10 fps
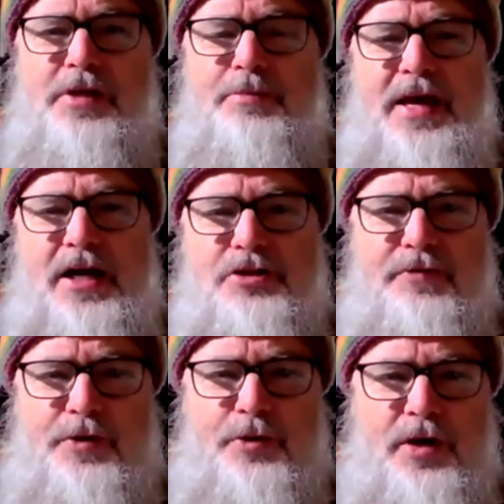be asked of
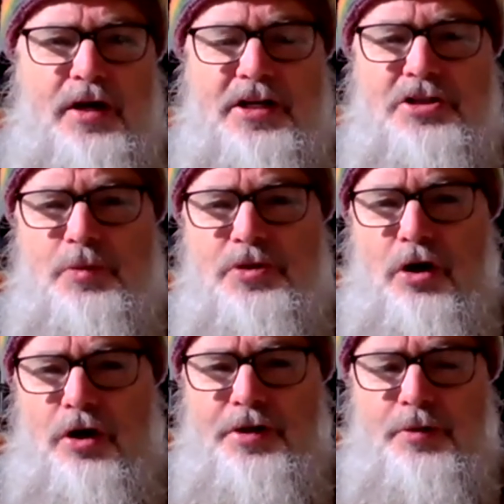you unless it was
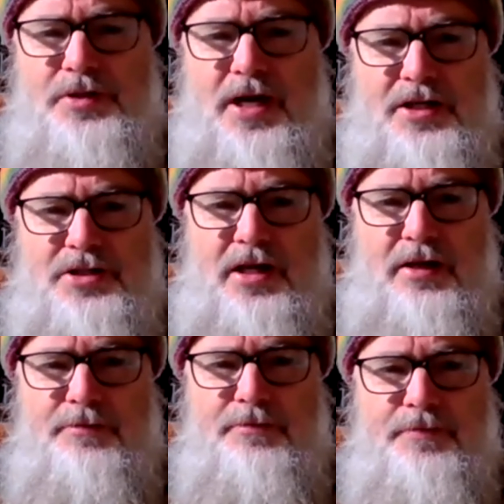God that was asking.
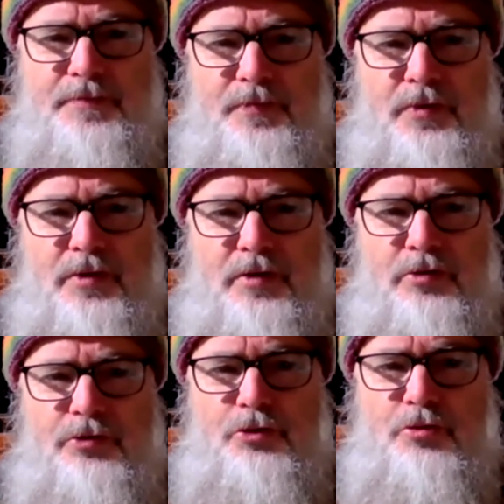
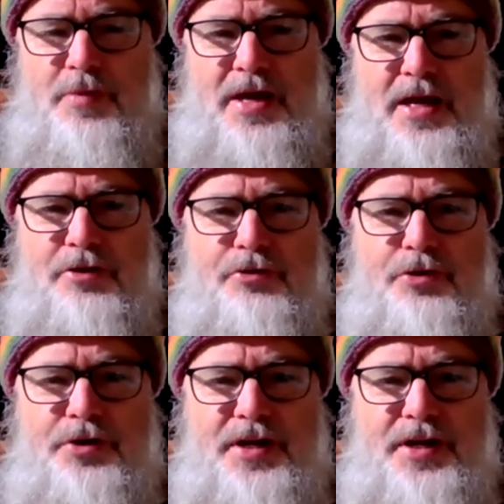Through me, through